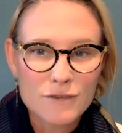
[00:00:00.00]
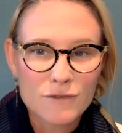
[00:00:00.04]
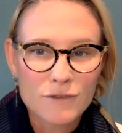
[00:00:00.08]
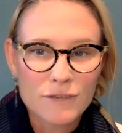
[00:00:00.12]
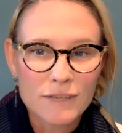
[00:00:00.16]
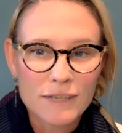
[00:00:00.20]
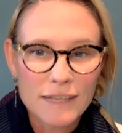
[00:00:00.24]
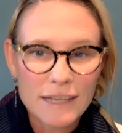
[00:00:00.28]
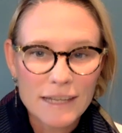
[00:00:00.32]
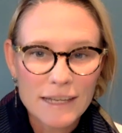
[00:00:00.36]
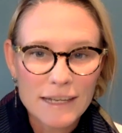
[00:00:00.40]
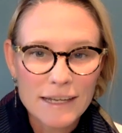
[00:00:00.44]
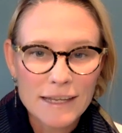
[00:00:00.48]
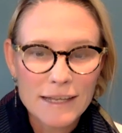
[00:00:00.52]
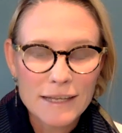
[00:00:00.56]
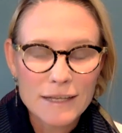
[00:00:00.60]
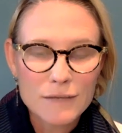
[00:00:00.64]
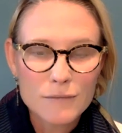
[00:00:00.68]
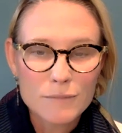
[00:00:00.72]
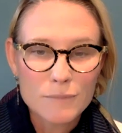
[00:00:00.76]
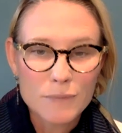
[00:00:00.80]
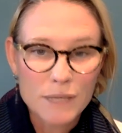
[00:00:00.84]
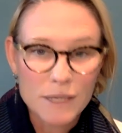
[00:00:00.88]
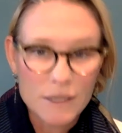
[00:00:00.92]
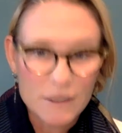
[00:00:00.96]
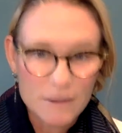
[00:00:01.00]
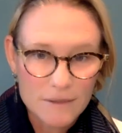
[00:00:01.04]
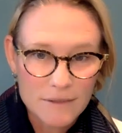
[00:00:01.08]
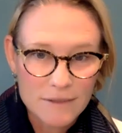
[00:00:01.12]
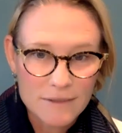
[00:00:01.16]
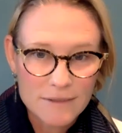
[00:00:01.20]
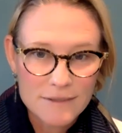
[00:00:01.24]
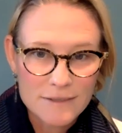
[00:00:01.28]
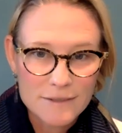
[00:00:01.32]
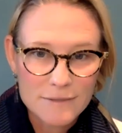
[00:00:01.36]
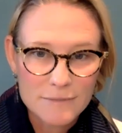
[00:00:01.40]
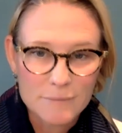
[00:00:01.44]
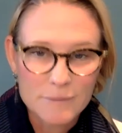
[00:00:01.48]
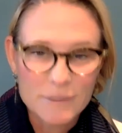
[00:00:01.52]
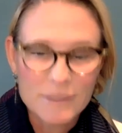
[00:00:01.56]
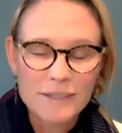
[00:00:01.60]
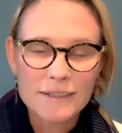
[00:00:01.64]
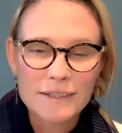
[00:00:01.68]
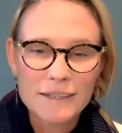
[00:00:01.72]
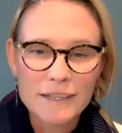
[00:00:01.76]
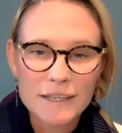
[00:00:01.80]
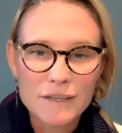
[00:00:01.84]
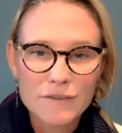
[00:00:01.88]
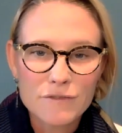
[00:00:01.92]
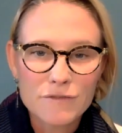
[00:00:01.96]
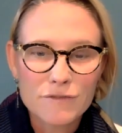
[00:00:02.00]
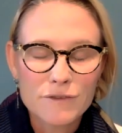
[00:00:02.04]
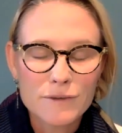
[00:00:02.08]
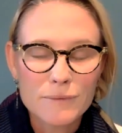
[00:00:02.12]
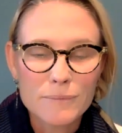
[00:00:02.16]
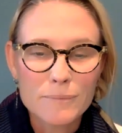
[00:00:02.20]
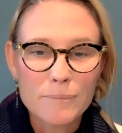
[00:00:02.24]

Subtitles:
Creating Beyond Belief